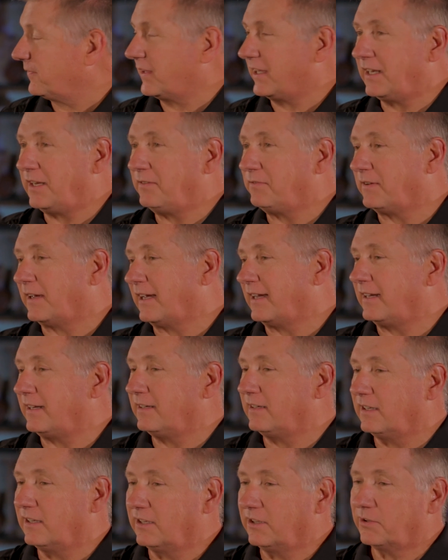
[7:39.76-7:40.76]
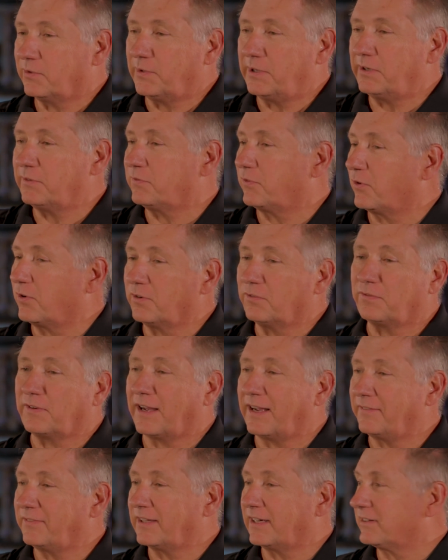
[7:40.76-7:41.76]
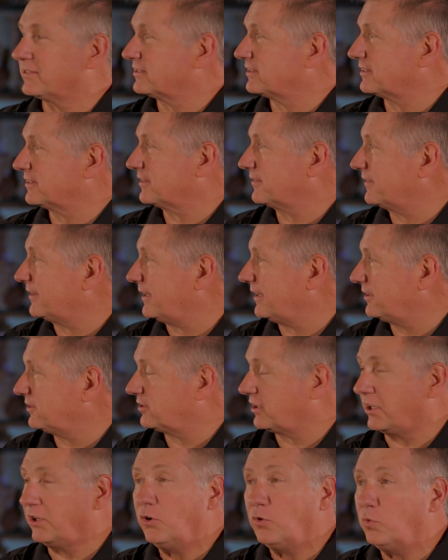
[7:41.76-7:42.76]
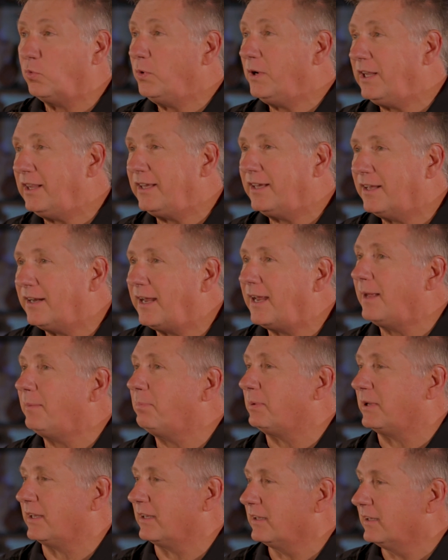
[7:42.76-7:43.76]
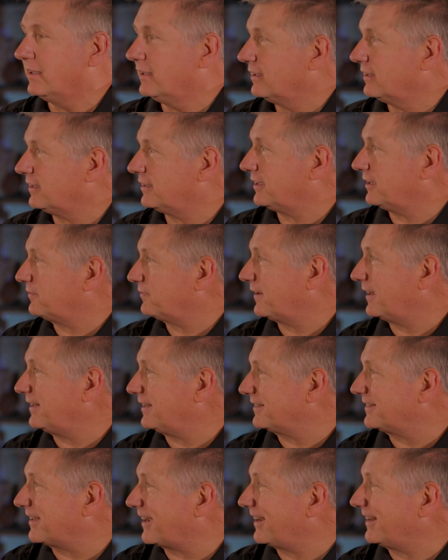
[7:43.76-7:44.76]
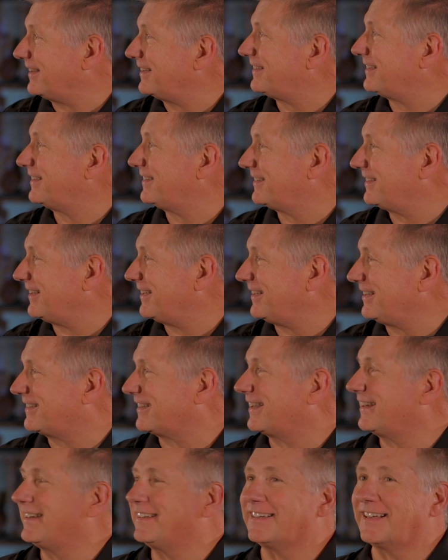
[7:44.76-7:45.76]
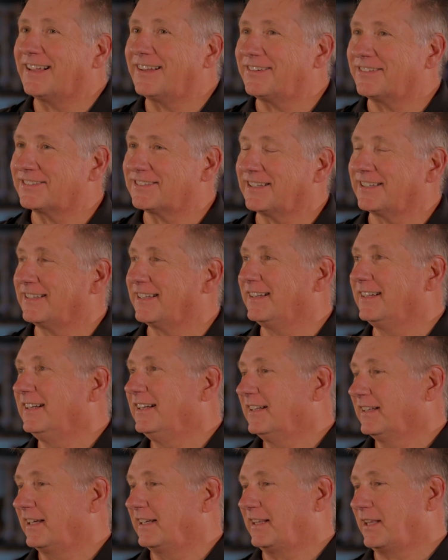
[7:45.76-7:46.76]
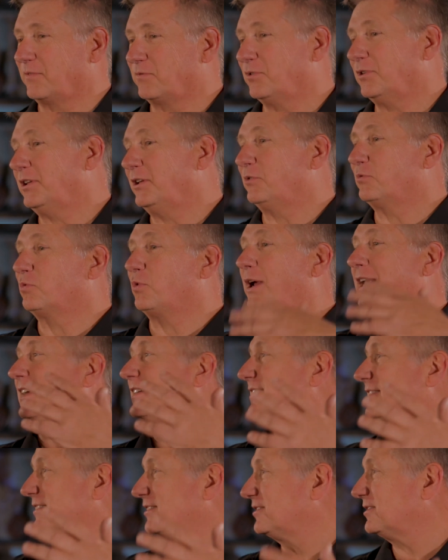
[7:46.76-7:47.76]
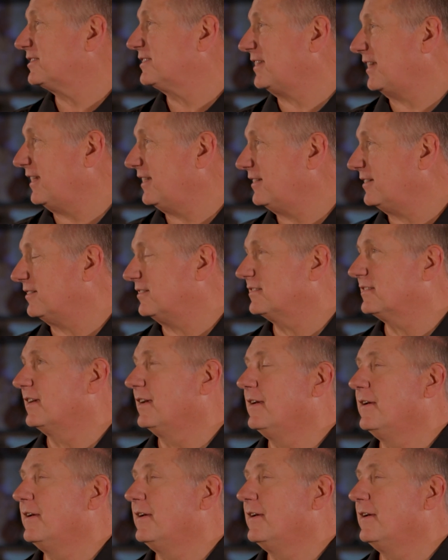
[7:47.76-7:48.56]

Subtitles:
and they find 3 or 4 or 5 thousandths of an inch, and they're really unhappy that they find a teeny tolerance like that. Like they've really raised their standards.